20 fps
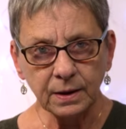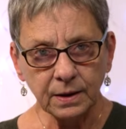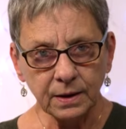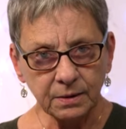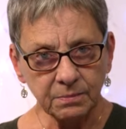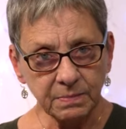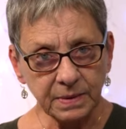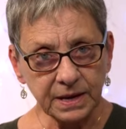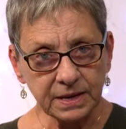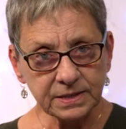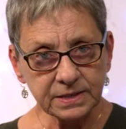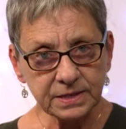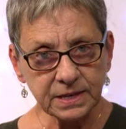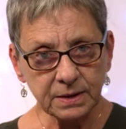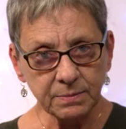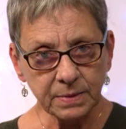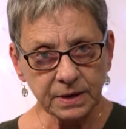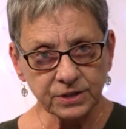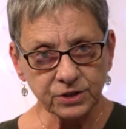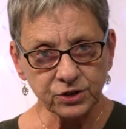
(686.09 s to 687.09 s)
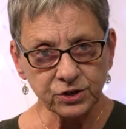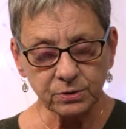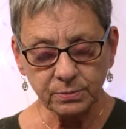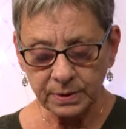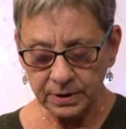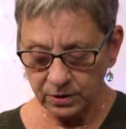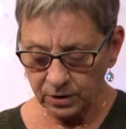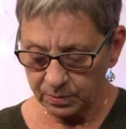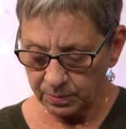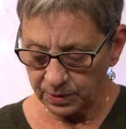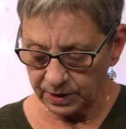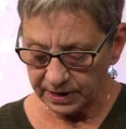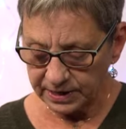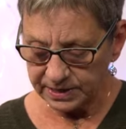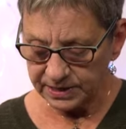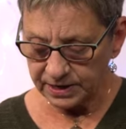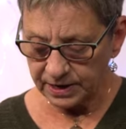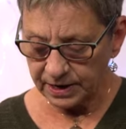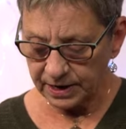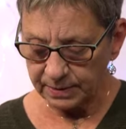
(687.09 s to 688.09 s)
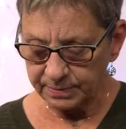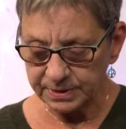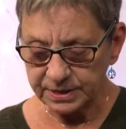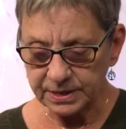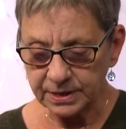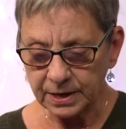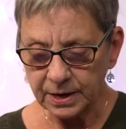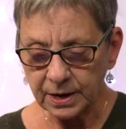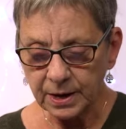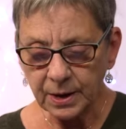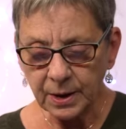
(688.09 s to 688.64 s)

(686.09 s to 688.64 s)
it may seem insurmountable at times,